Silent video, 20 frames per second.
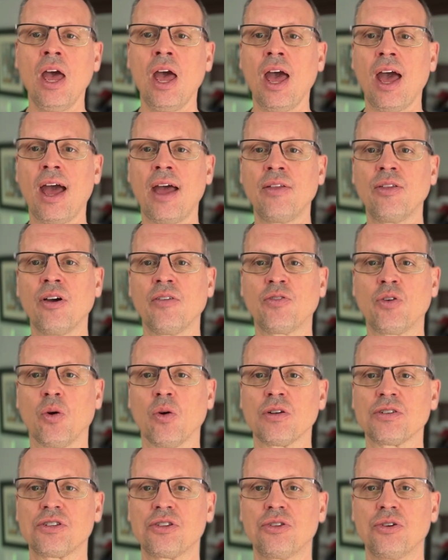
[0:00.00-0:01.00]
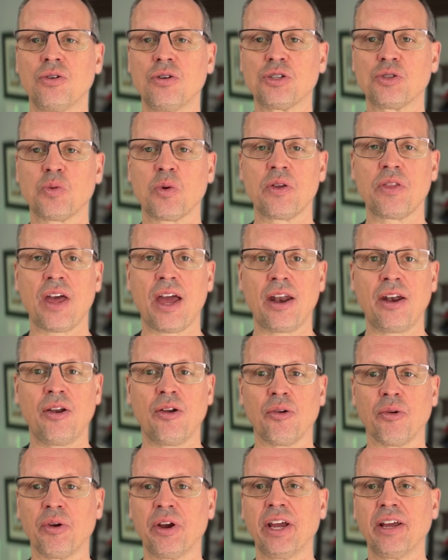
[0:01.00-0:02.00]
And of course, those were then
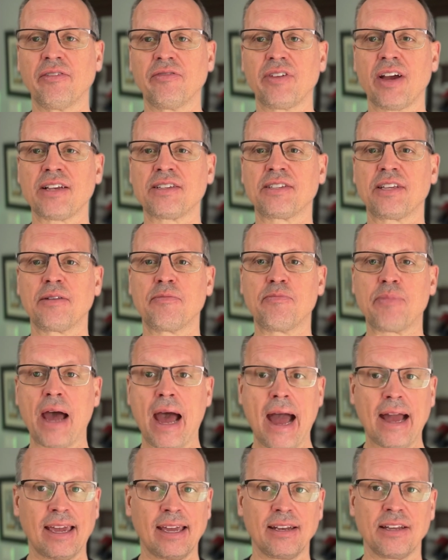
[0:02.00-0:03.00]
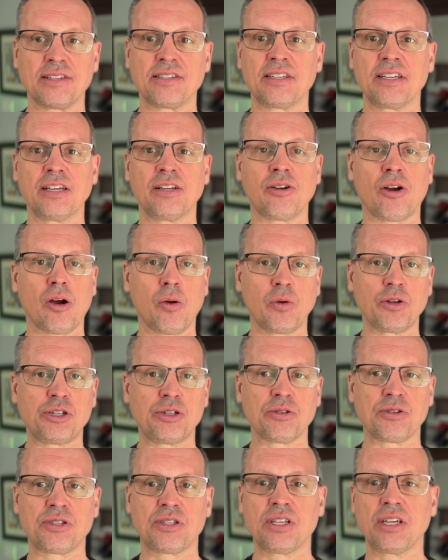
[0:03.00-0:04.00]
reinvested back into CNR, which
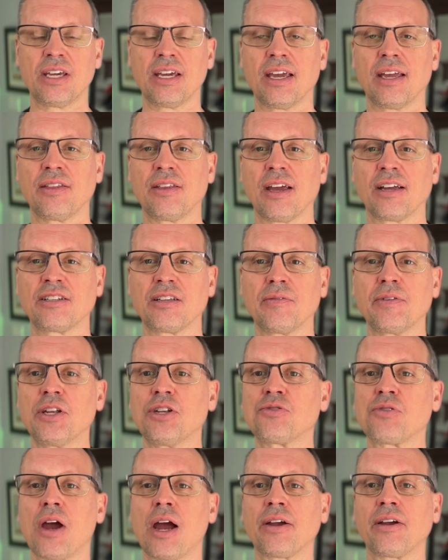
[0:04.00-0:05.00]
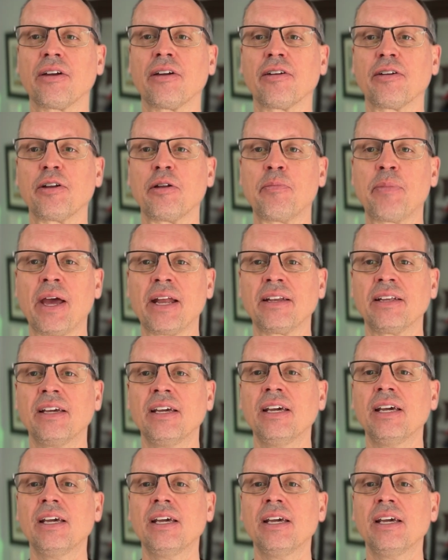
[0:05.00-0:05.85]
you'll see in the activity tracker here in a bit.